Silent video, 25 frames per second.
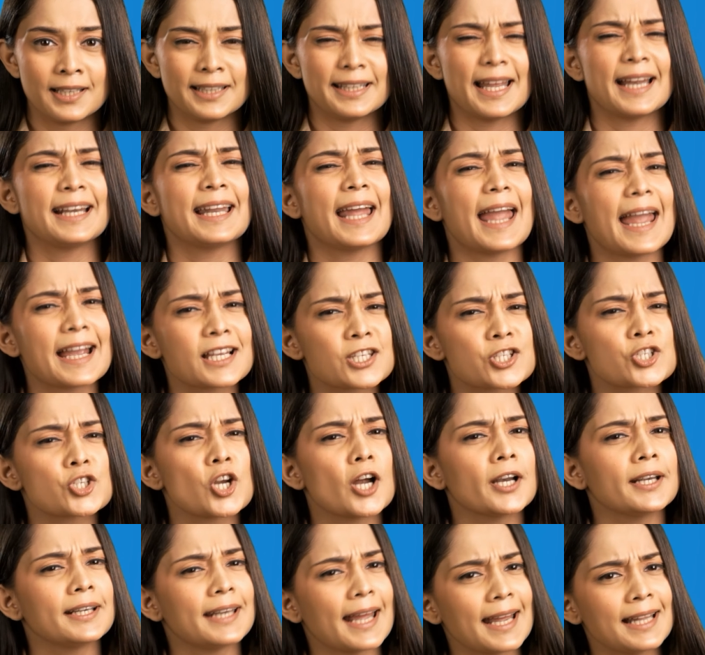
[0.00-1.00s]
That
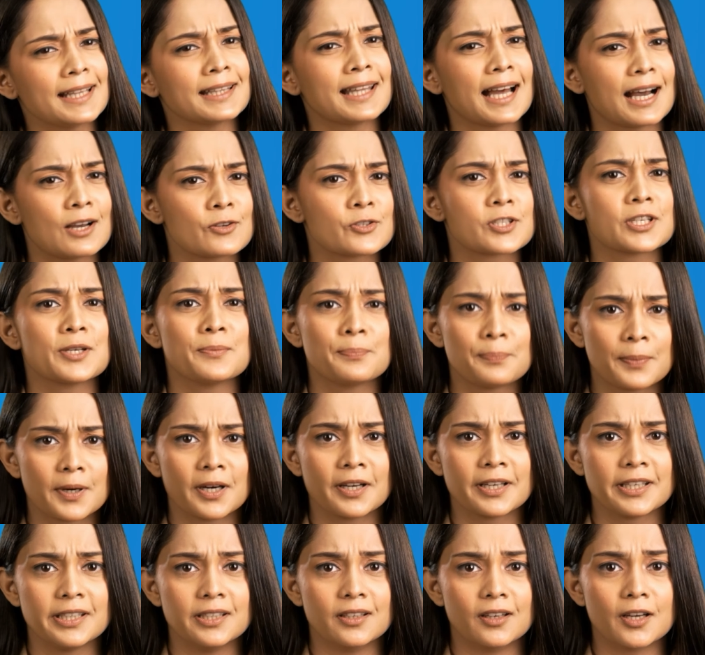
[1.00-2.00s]
extra 10,000
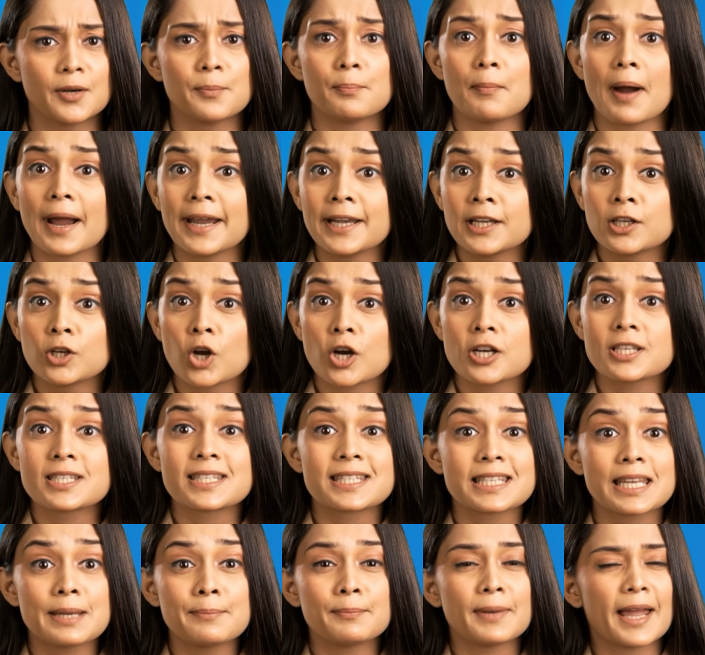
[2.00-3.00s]
per year might not
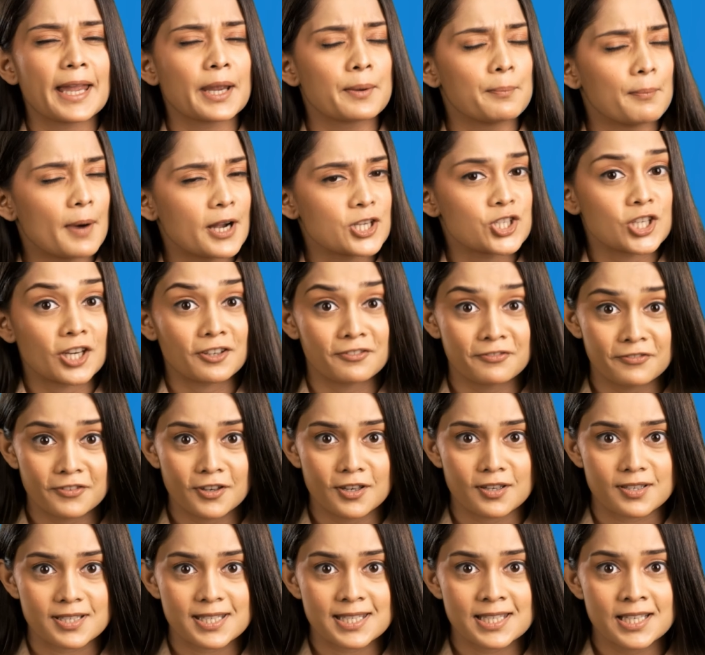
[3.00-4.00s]
seem like much at
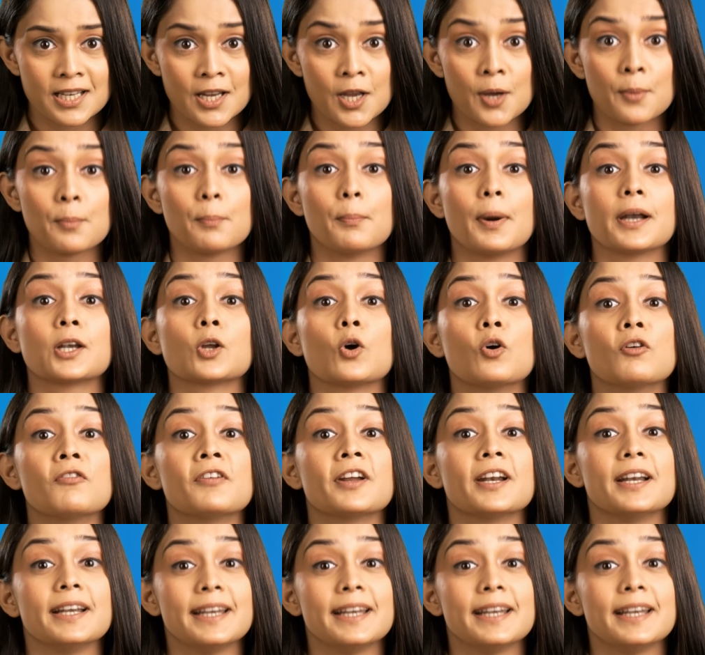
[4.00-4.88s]
first, but over a